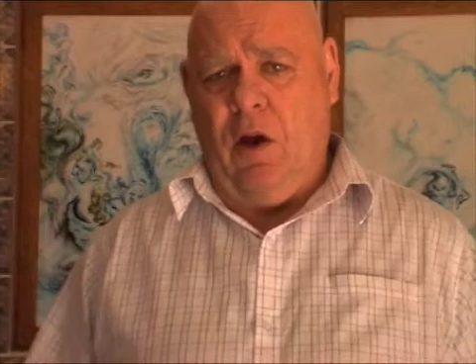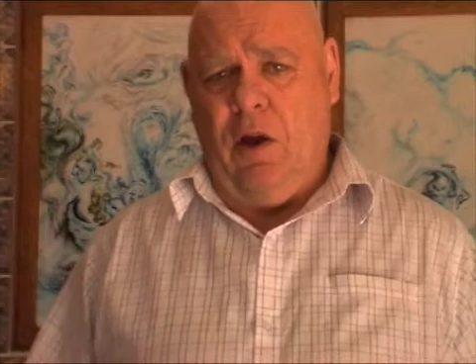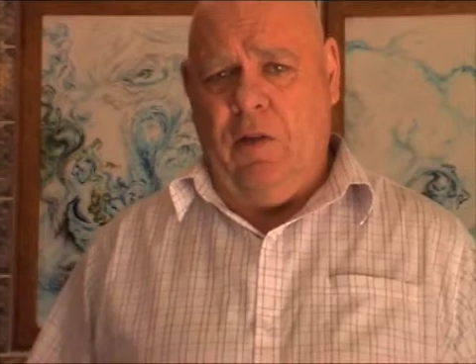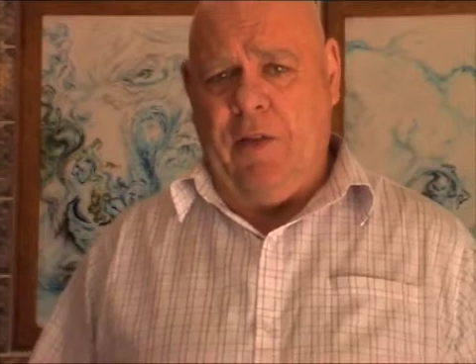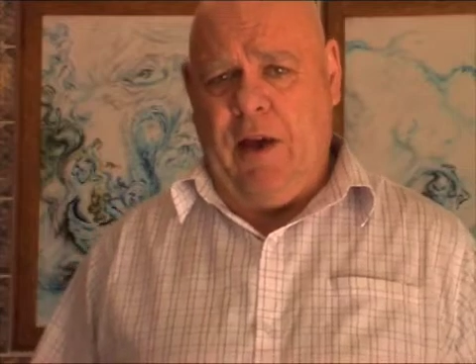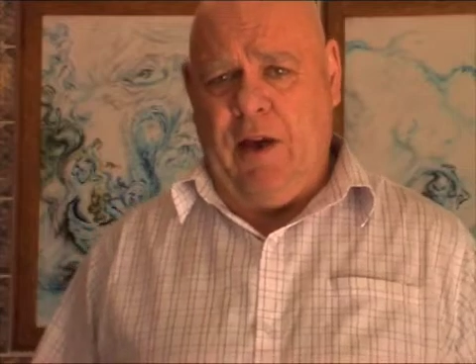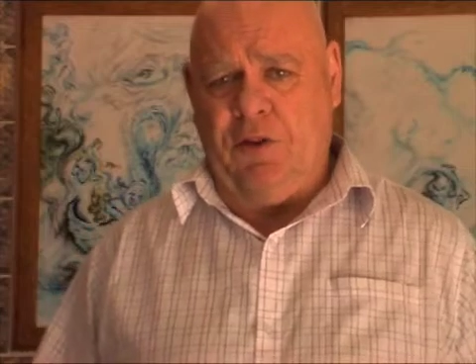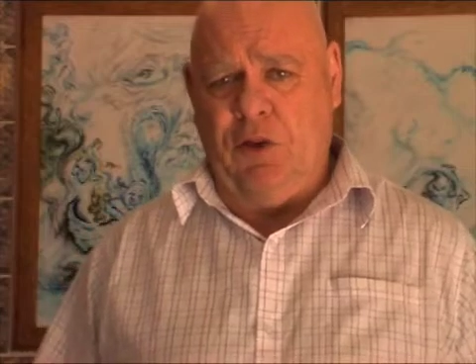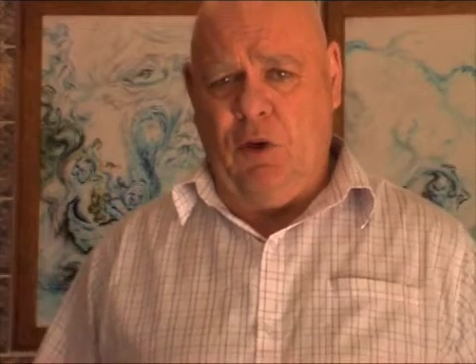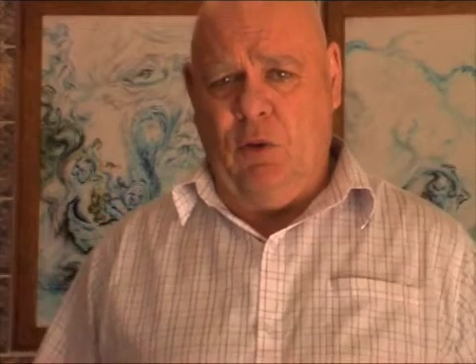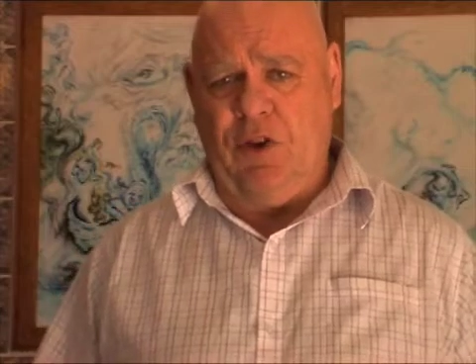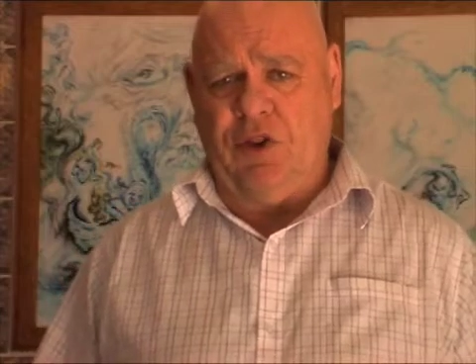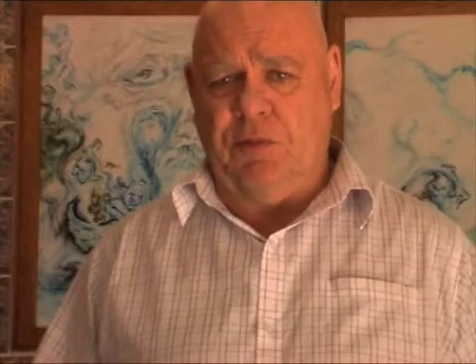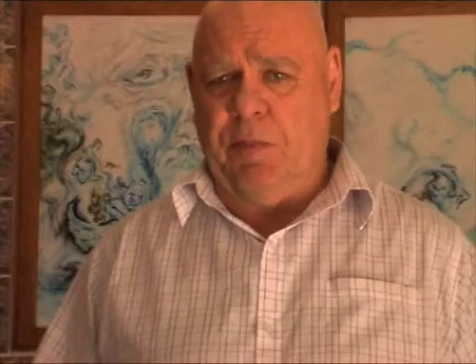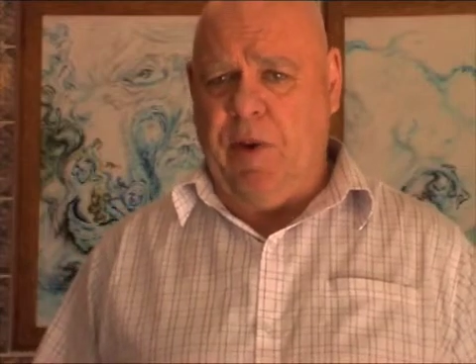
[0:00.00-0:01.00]
they are too
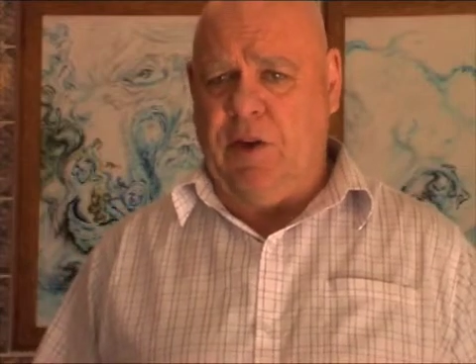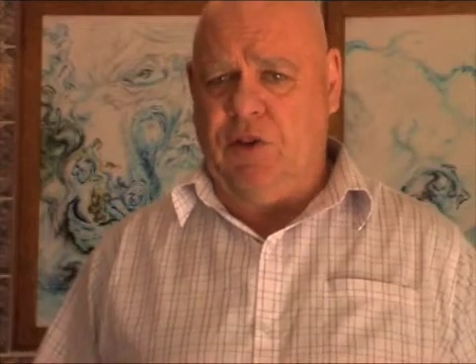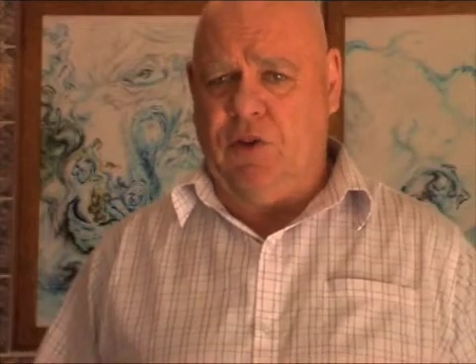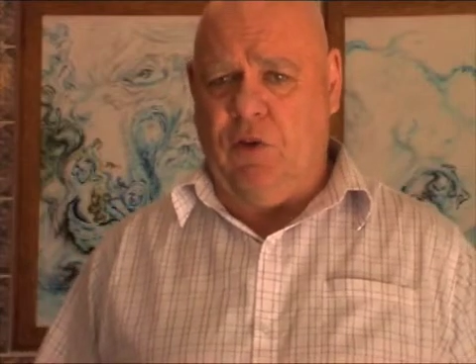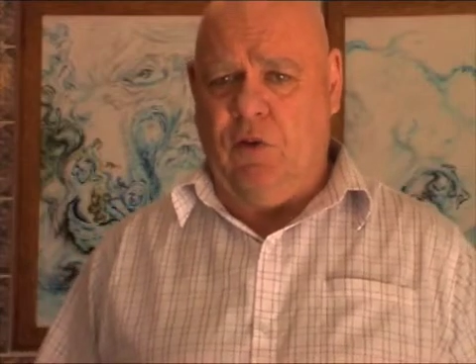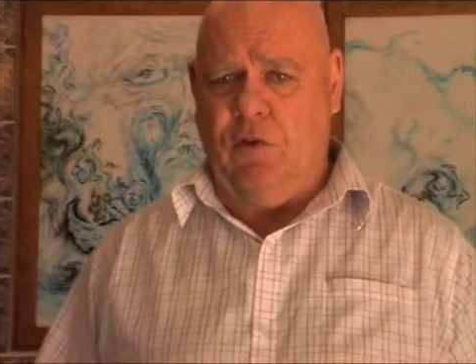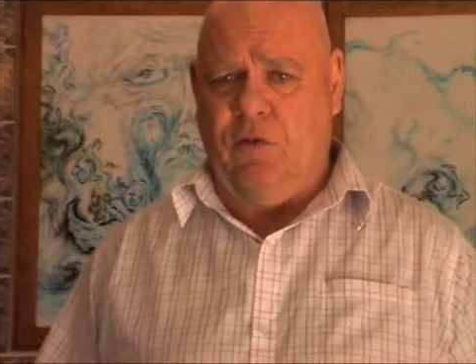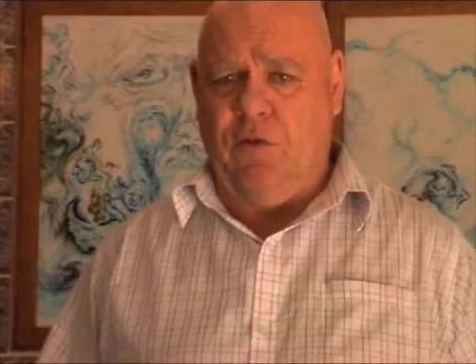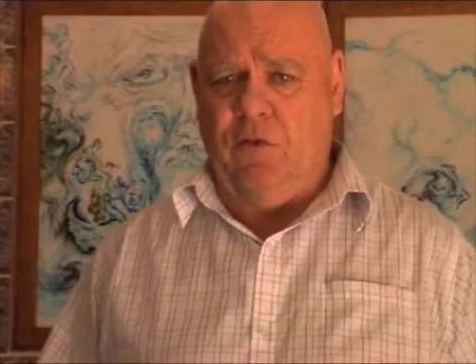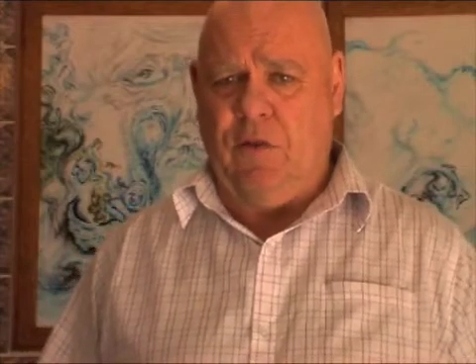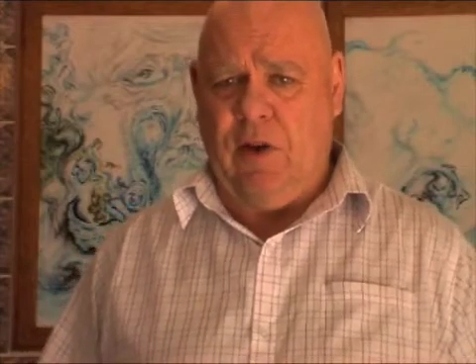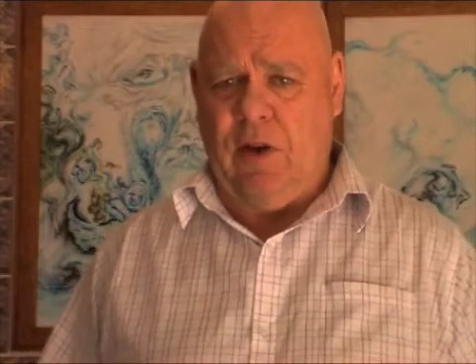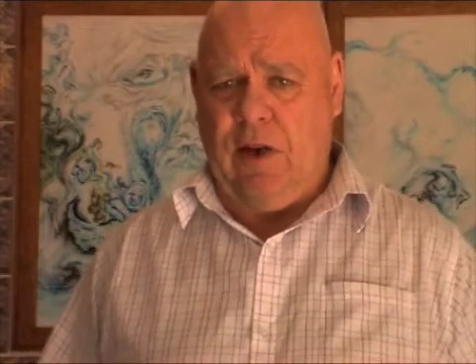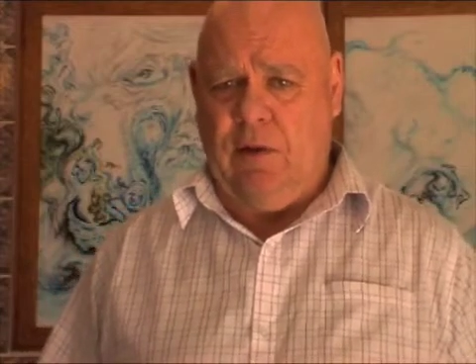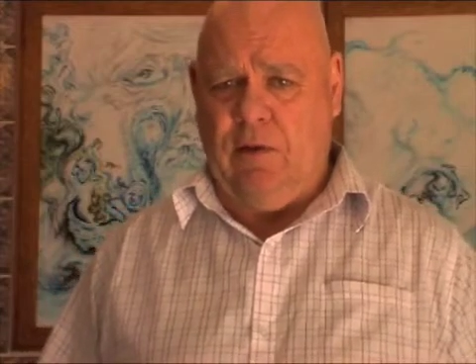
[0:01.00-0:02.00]
expensive
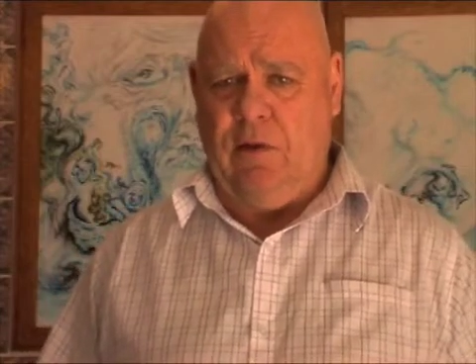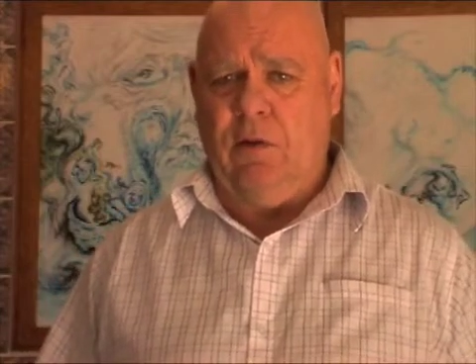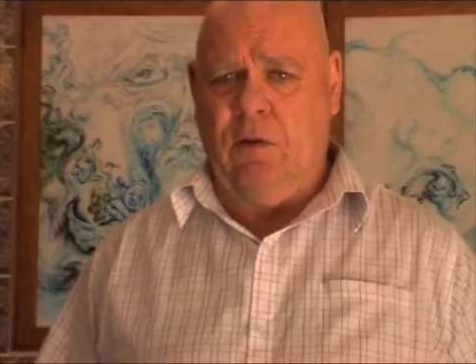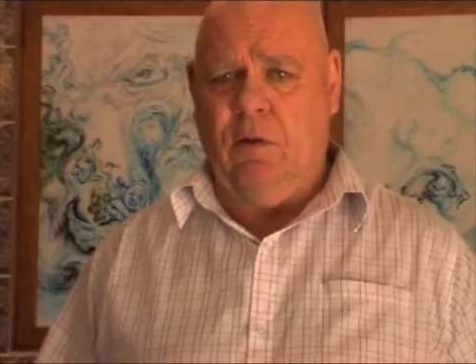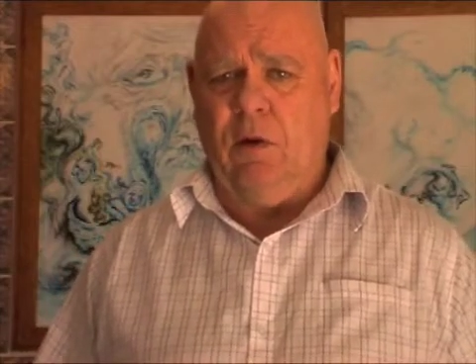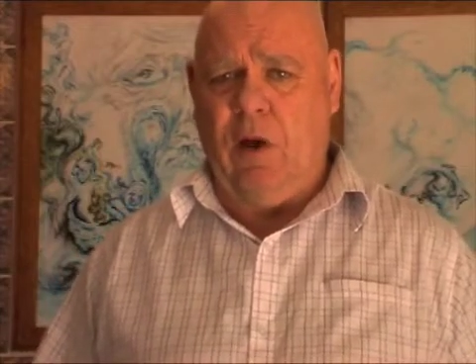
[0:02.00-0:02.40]
and